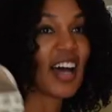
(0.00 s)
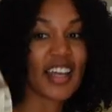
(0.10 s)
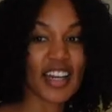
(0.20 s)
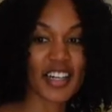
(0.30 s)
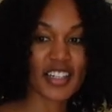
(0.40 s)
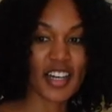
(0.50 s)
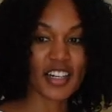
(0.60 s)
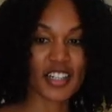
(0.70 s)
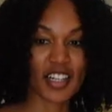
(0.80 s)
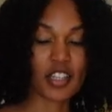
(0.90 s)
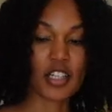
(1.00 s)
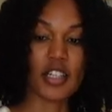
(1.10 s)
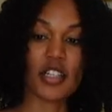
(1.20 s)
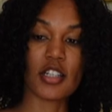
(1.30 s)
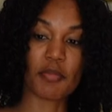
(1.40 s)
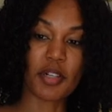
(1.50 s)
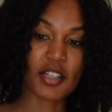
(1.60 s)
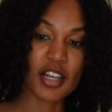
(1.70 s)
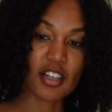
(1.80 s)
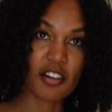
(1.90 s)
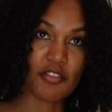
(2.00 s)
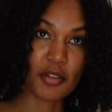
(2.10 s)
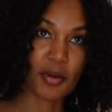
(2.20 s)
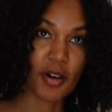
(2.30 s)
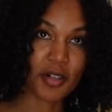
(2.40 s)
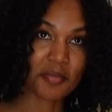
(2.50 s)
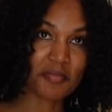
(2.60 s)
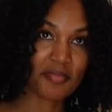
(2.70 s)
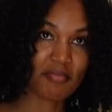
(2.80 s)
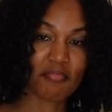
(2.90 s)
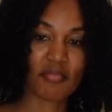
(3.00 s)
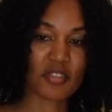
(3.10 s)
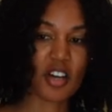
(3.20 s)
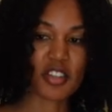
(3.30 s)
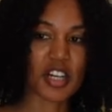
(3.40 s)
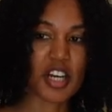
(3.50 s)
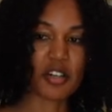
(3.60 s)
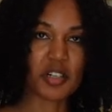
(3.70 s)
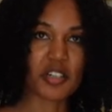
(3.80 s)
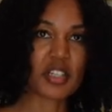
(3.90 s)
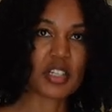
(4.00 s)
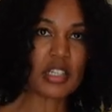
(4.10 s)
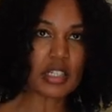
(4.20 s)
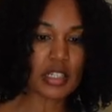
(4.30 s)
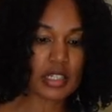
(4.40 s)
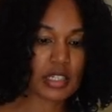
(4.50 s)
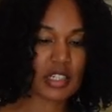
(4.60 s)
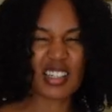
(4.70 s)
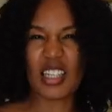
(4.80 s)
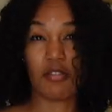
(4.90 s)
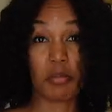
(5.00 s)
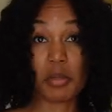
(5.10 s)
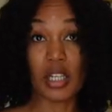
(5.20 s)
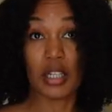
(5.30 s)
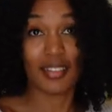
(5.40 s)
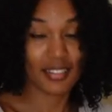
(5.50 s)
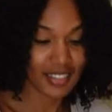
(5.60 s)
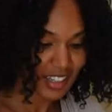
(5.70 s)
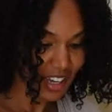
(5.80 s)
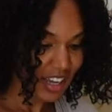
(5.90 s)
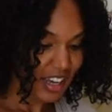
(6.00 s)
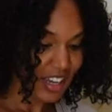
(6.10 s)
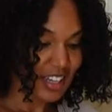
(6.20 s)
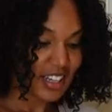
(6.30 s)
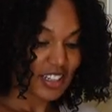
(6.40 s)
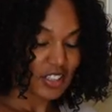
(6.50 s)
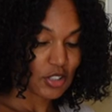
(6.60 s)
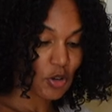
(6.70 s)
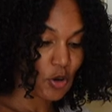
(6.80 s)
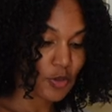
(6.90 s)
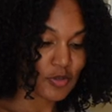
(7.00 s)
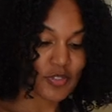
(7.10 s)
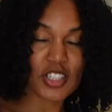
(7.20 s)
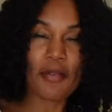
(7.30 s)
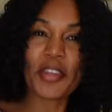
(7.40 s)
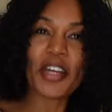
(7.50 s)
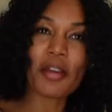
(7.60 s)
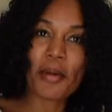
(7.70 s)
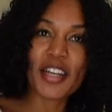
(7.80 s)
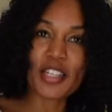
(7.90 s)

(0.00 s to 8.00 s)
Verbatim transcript: I decided to get these because I love the bottom. Not that anyone else sees, even me. So something in my